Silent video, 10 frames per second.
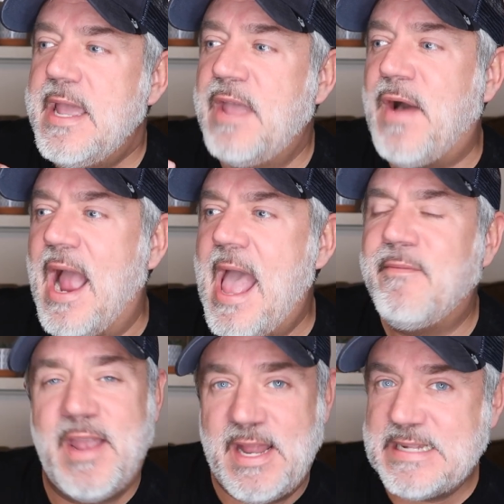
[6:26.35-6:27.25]
If I
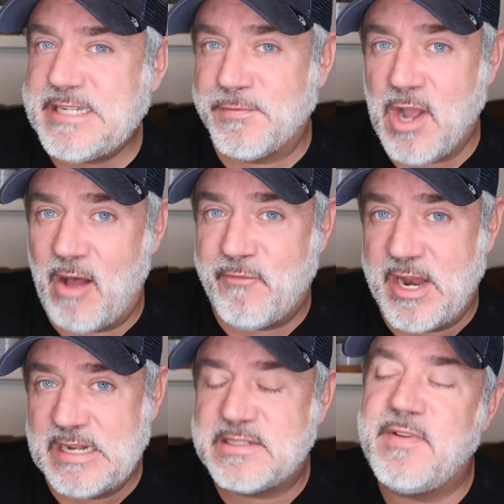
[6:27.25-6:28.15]
have any
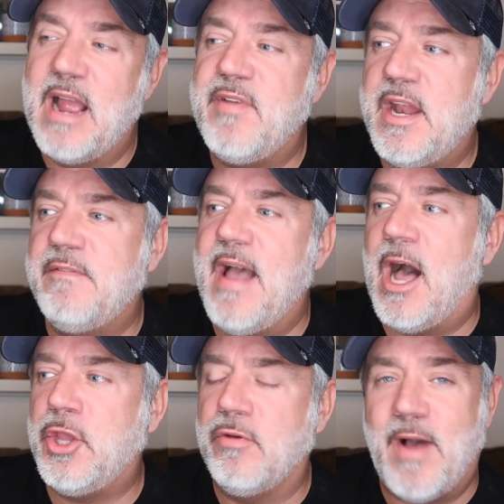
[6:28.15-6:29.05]
self-confidence, if I have any
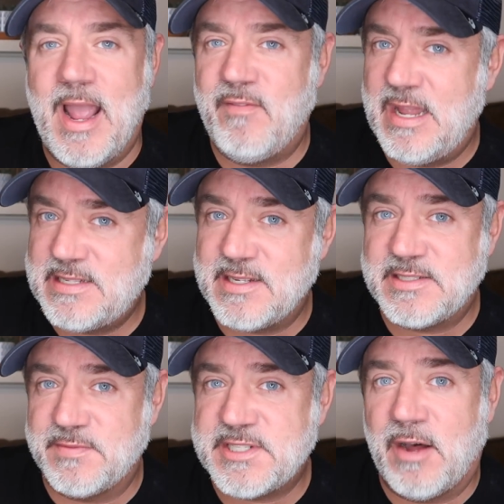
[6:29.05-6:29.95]
value, if I have any
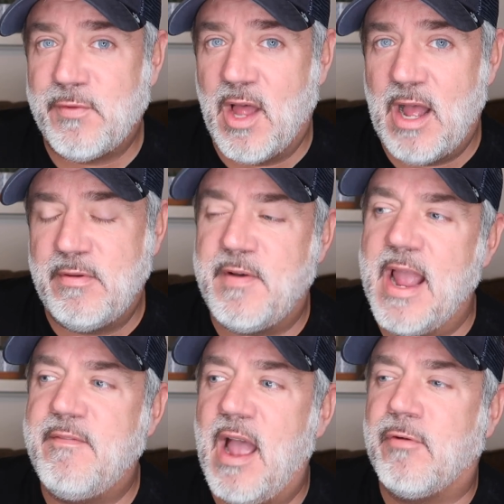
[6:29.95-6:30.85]
sense of self-love, if
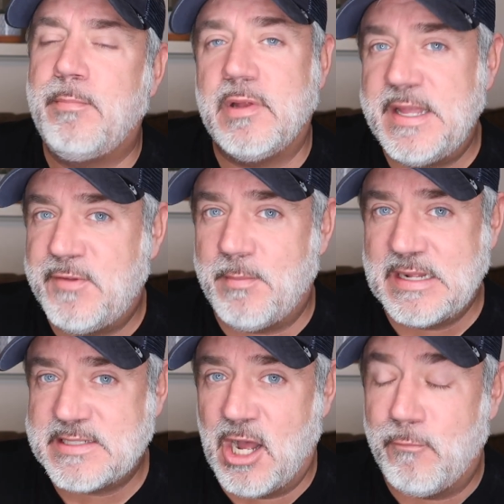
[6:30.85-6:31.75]
I have ever believed in
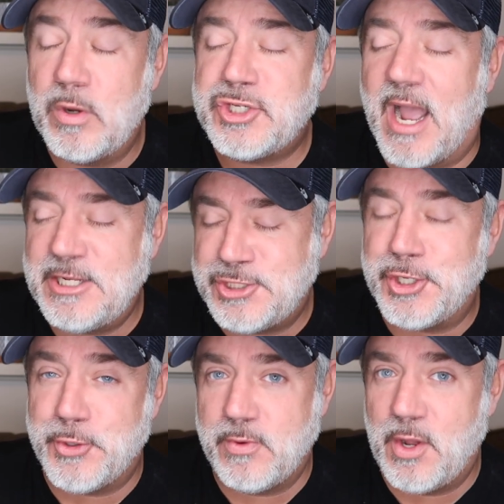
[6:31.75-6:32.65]
myself, which I
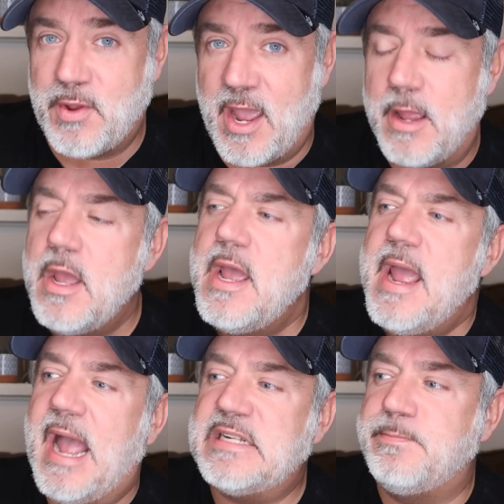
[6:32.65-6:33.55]
do, okay?
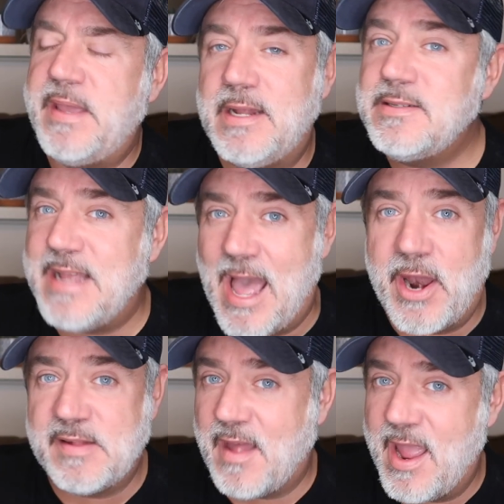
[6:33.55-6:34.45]
As beaten
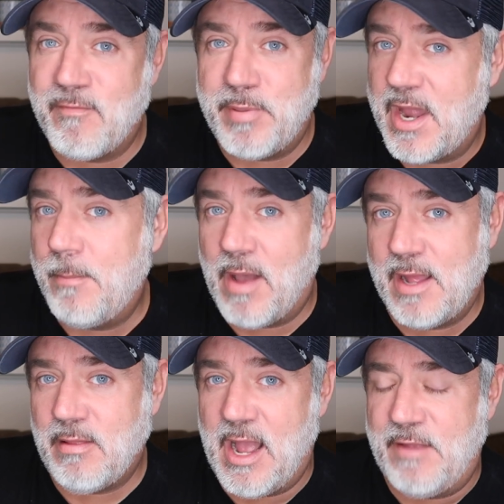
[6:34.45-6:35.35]
down as I have been in
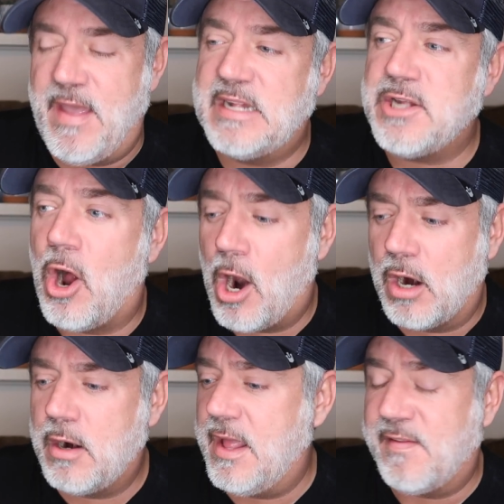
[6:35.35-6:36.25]
my life, as
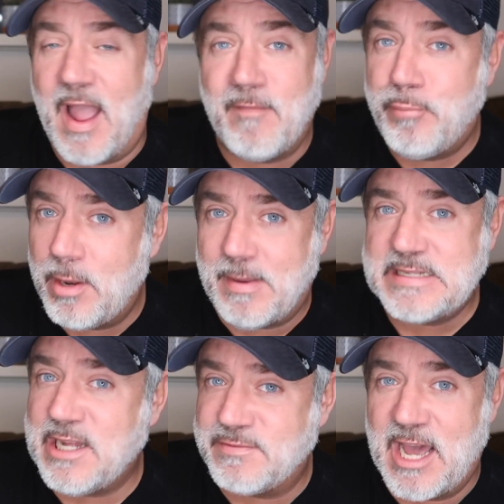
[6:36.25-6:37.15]
hard as I have put
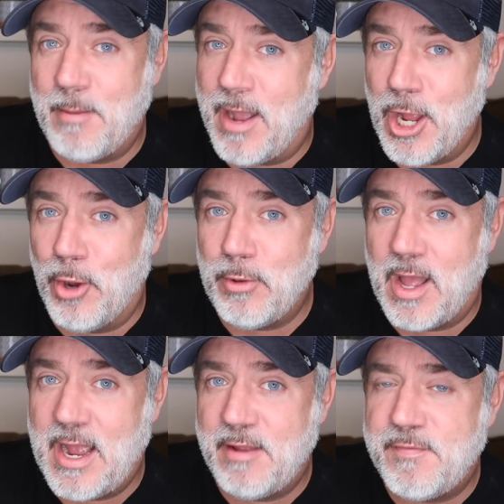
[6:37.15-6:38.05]
myself down in my own
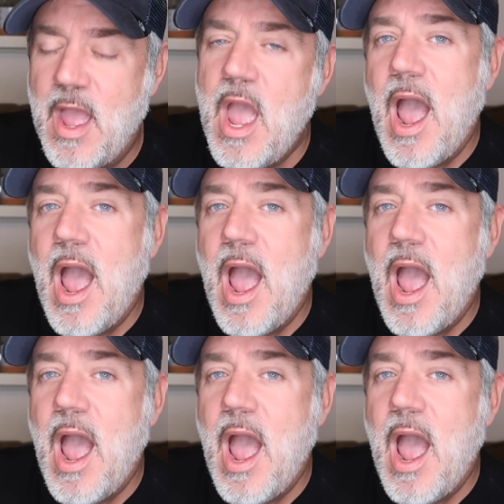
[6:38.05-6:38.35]
life,